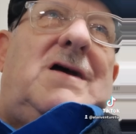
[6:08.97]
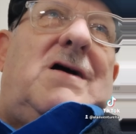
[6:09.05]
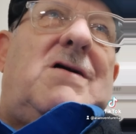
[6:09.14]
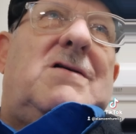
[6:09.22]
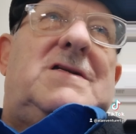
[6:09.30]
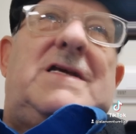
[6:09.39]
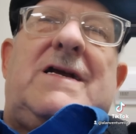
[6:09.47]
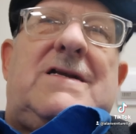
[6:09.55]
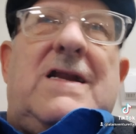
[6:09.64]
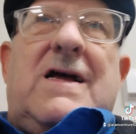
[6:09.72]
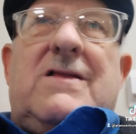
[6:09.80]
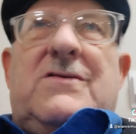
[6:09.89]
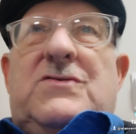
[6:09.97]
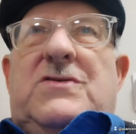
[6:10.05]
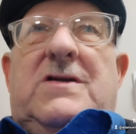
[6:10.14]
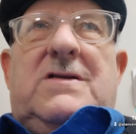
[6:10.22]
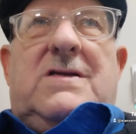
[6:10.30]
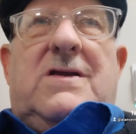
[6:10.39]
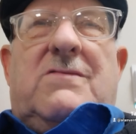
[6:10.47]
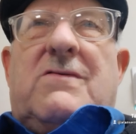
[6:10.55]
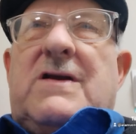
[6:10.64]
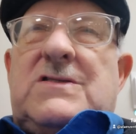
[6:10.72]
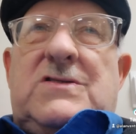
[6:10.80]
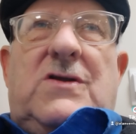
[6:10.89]
our technology to the
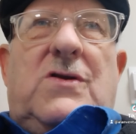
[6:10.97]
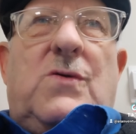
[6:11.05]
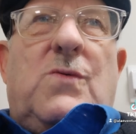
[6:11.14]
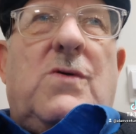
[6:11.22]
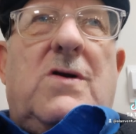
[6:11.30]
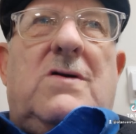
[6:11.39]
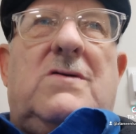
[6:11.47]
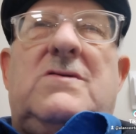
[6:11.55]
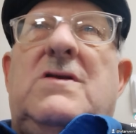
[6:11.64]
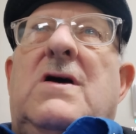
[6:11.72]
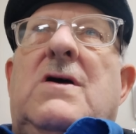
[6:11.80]
rest of the world,